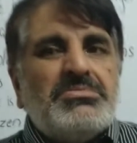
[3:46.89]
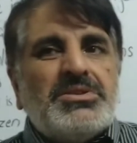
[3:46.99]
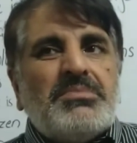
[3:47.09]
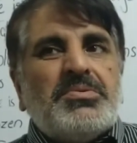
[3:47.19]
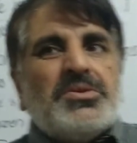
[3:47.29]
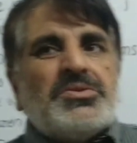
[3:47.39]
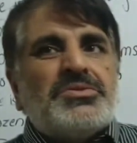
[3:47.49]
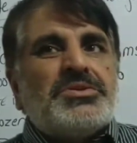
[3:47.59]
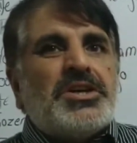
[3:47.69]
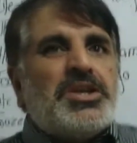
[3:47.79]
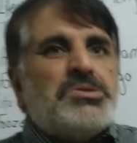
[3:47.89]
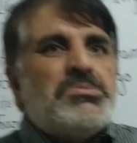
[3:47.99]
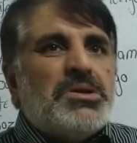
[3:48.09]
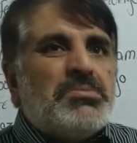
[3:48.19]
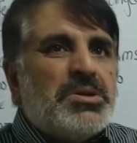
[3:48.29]
Suppose stage
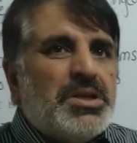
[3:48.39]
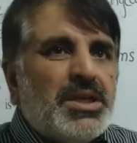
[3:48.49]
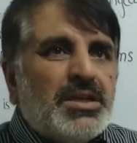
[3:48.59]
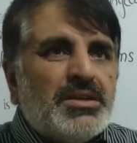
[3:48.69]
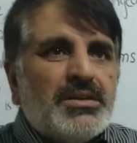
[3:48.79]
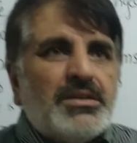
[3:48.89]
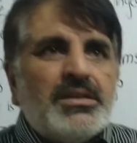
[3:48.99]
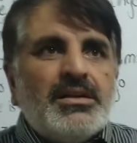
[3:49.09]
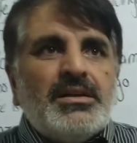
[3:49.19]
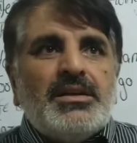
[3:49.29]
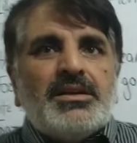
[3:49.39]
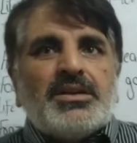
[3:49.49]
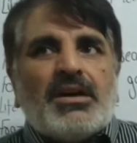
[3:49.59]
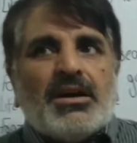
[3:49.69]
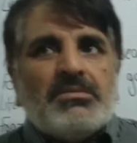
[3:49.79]
may be there,
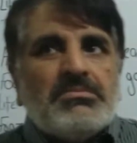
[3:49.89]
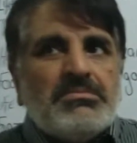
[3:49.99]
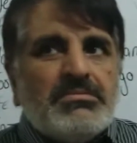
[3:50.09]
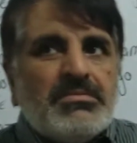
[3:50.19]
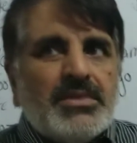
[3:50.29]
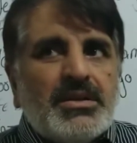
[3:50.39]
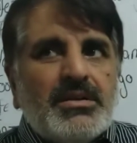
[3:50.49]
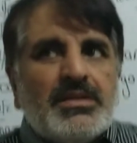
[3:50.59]
time